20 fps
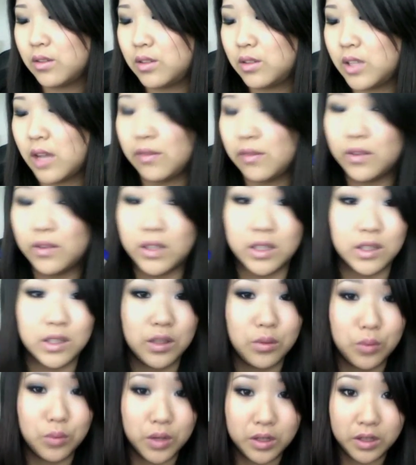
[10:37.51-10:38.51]
Definitely
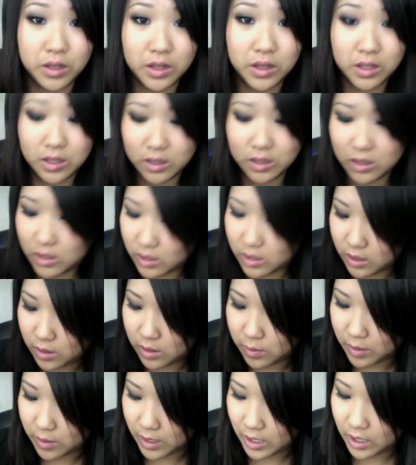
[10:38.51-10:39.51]
worth the
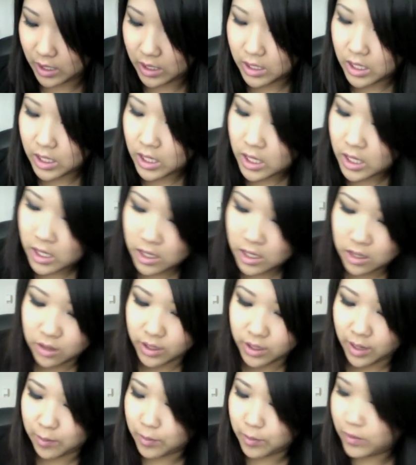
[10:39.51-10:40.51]
money.
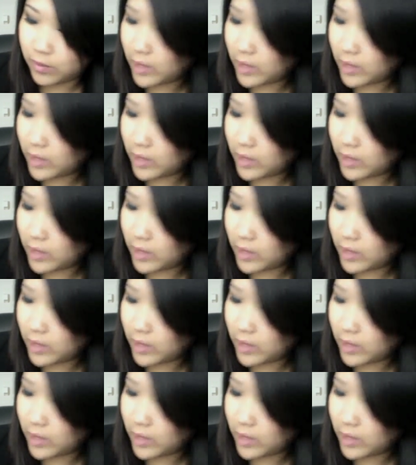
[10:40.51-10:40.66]
Okay, moving